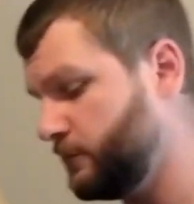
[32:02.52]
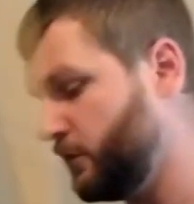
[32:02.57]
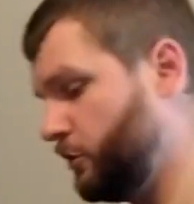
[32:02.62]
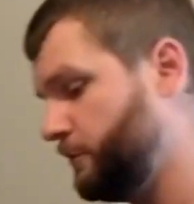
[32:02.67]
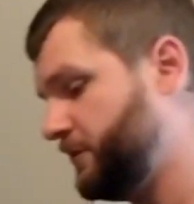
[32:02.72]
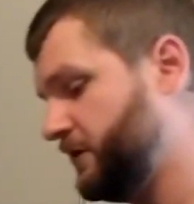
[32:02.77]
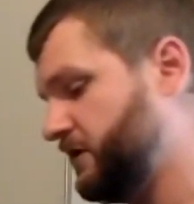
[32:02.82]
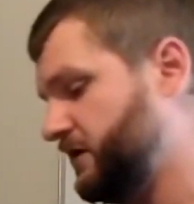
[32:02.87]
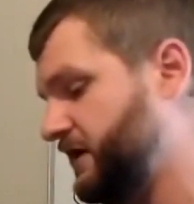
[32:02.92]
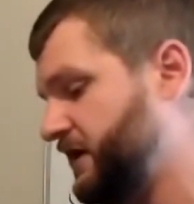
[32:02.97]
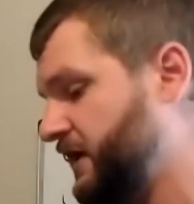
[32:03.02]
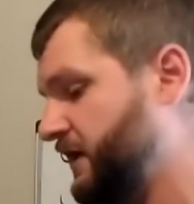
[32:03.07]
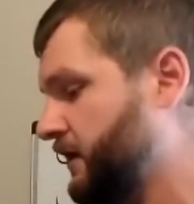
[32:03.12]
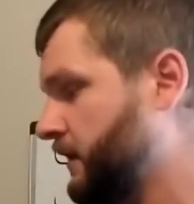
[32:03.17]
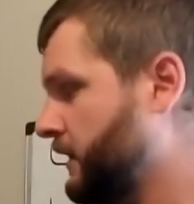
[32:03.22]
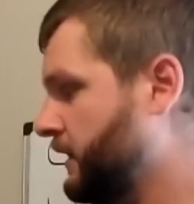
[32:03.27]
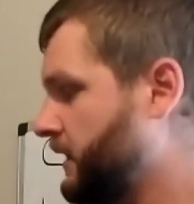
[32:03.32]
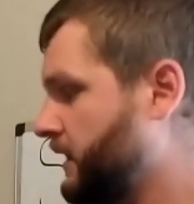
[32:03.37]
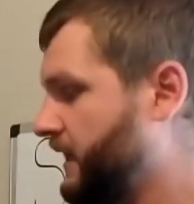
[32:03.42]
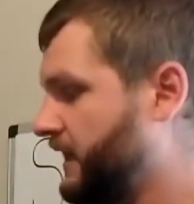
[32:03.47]
mobility,
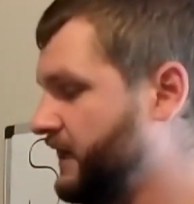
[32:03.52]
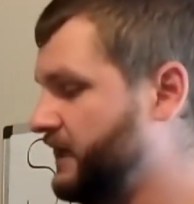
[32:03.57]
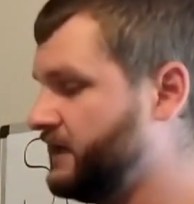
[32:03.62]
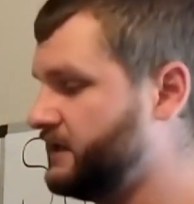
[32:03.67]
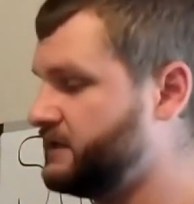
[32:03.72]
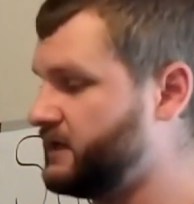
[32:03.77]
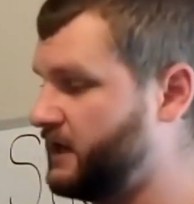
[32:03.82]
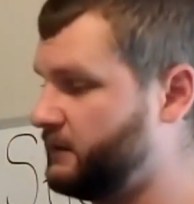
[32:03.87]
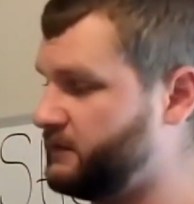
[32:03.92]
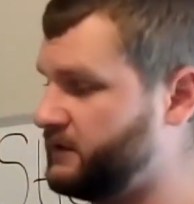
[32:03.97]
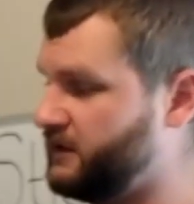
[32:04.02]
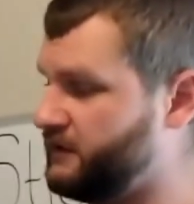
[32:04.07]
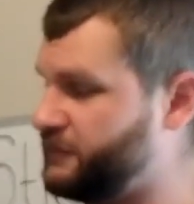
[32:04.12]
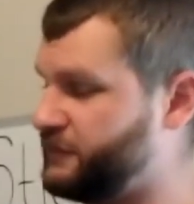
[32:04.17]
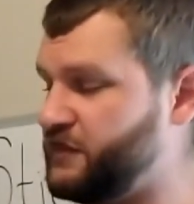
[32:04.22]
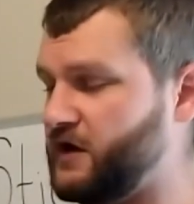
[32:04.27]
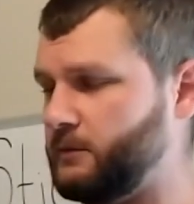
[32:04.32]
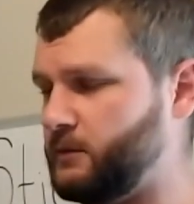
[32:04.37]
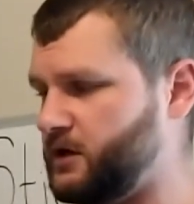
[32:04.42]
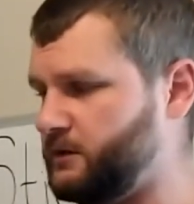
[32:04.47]
and I'm in a
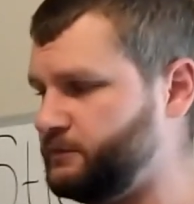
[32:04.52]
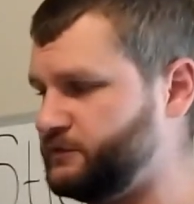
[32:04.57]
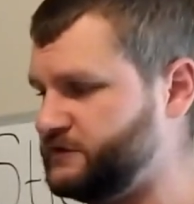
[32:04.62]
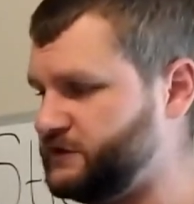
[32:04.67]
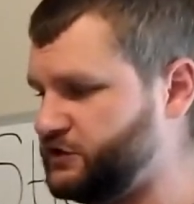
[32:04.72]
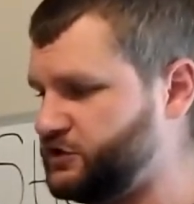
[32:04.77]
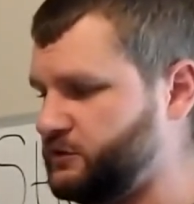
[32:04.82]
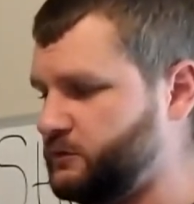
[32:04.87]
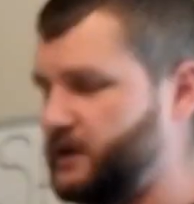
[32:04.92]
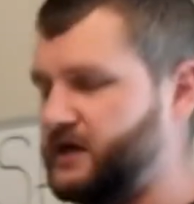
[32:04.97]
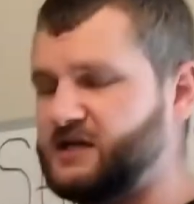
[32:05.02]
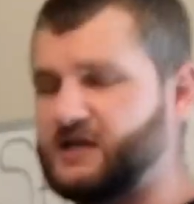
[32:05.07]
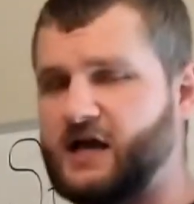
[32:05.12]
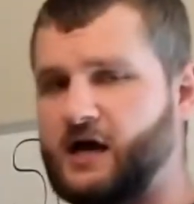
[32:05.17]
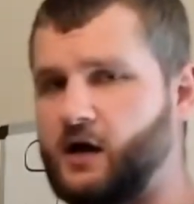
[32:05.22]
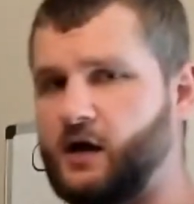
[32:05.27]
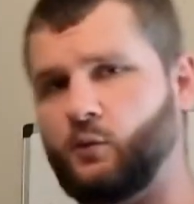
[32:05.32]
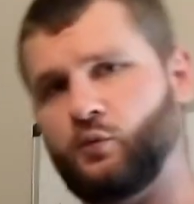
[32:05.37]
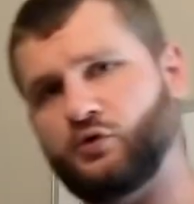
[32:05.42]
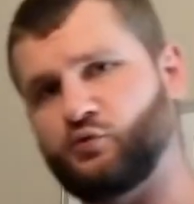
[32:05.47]
thumb-on position right
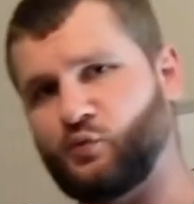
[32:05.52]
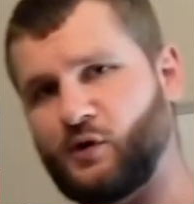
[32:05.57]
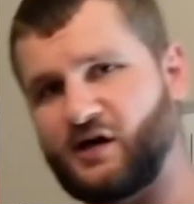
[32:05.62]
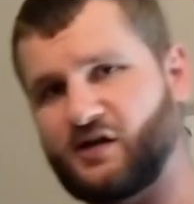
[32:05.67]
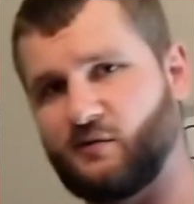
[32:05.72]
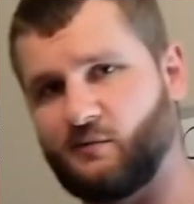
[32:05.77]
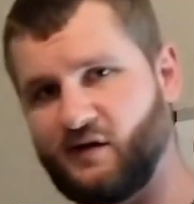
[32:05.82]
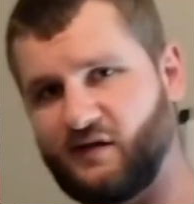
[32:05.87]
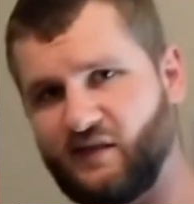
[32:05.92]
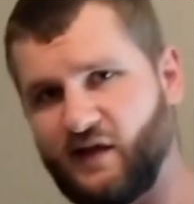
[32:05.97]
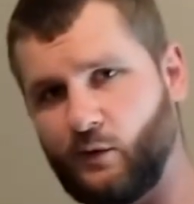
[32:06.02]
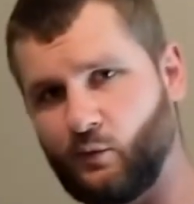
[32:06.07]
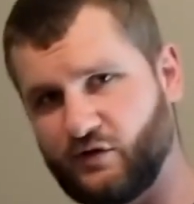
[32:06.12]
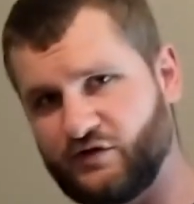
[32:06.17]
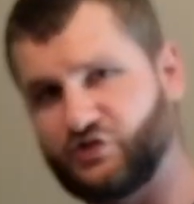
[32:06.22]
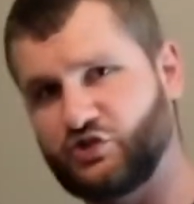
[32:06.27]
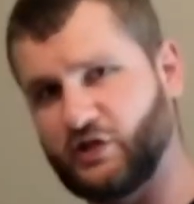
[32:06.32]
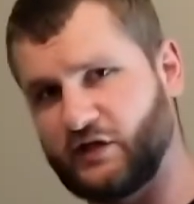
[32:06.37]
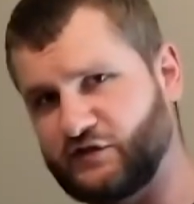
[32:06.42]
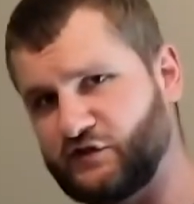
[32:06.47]
now. I wouldn't recommend that with
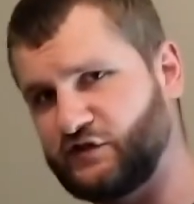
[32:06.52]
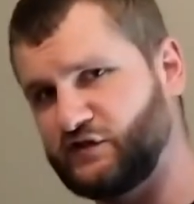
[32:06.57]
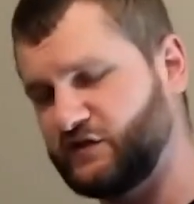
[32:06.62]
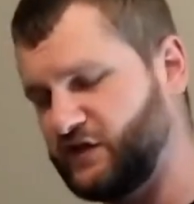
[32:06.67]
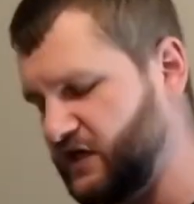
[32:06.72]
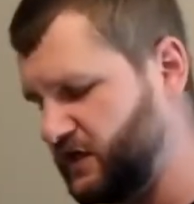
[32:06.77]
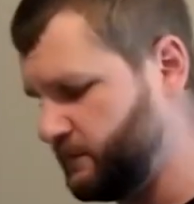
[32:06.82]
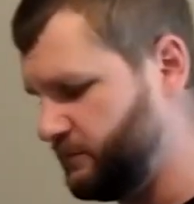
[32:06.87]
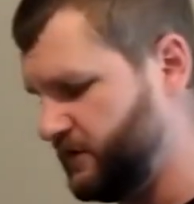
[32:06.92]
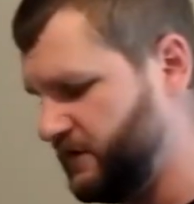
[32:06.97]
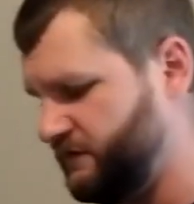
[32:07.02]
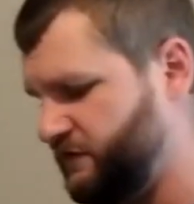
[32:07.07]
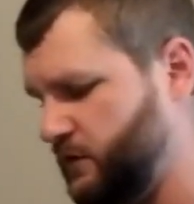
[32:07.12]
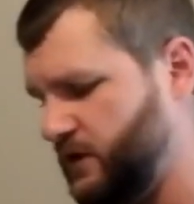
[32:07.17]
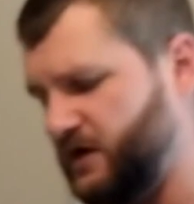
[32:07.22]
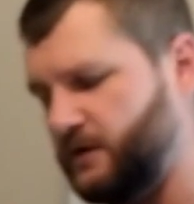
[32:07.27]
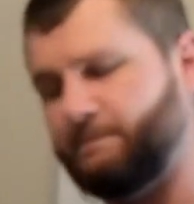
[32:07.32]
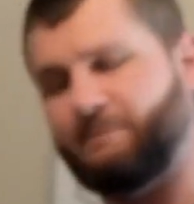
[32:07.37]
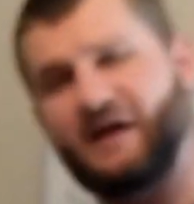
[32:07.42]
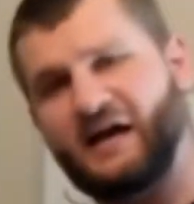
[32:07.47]
just stick, but if you
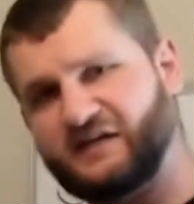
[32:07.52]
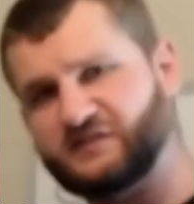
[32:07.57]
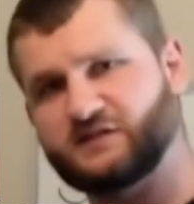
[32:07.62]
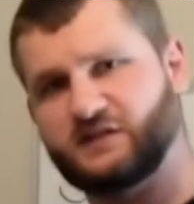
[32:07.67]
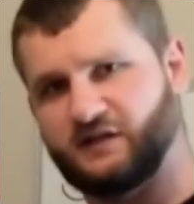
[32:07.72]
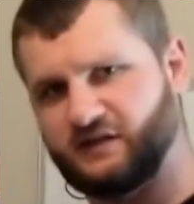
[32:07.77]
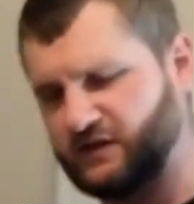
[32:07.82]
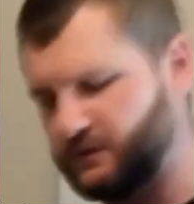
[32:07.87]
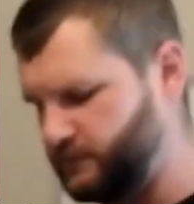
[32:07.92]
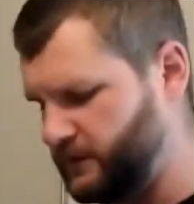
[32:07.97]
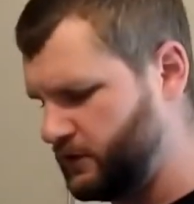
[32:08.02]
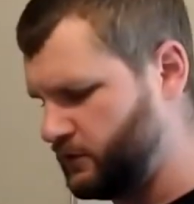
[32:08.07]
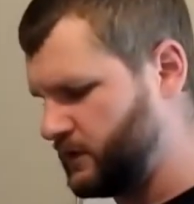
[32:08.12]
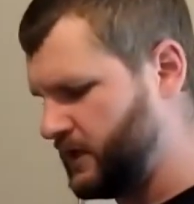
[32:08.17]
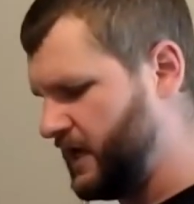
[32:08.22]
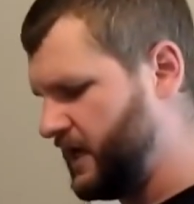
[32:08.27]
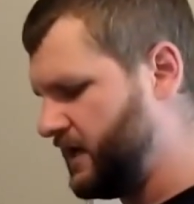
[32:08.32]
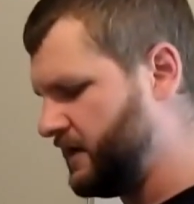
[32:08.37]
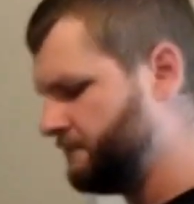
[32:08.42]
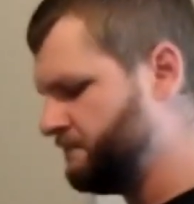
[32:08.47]
had a basket, that'd be
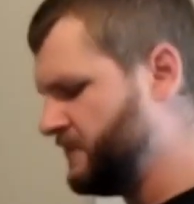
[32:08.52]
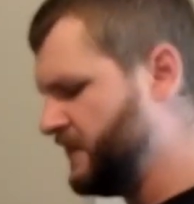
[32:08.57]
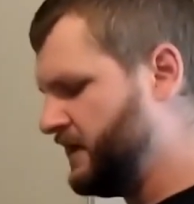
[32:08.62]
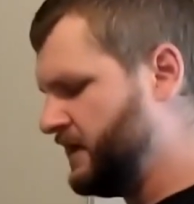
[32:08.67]
okay.